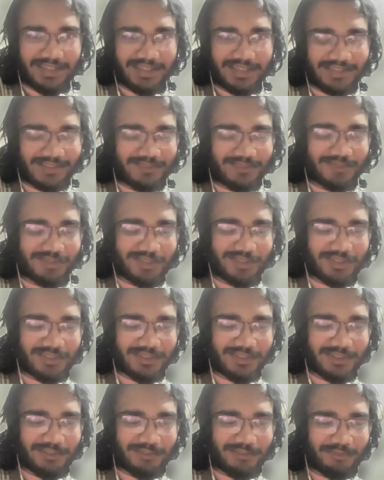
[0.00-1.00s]
This
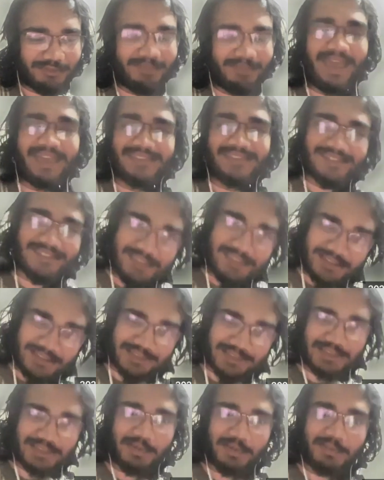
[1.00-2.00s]
tradition of
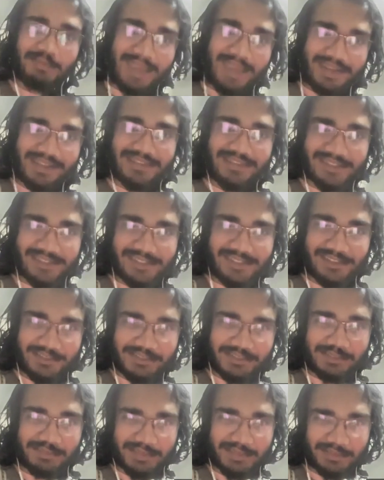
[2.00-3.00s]
pantheism or
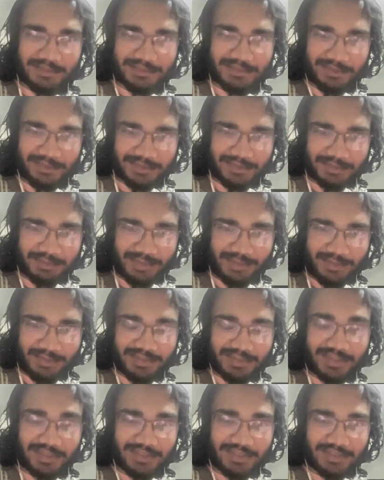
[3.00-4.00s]
panentheism that you talked
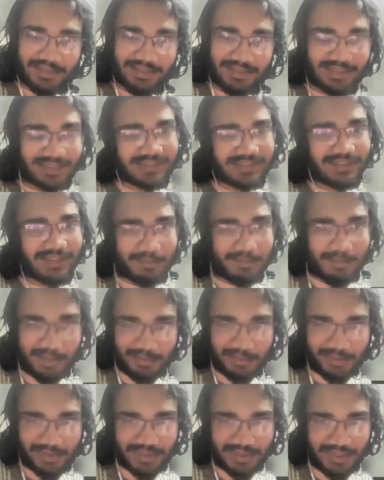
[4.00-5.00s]
about in, let's say,
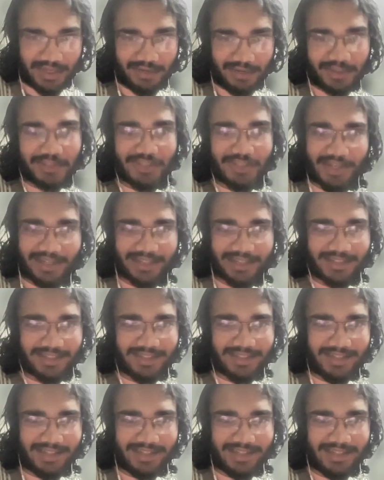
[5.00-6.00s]
Ramanuja or
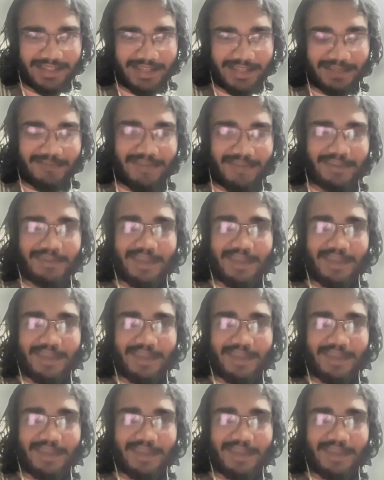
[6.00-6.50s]
Shankara, where you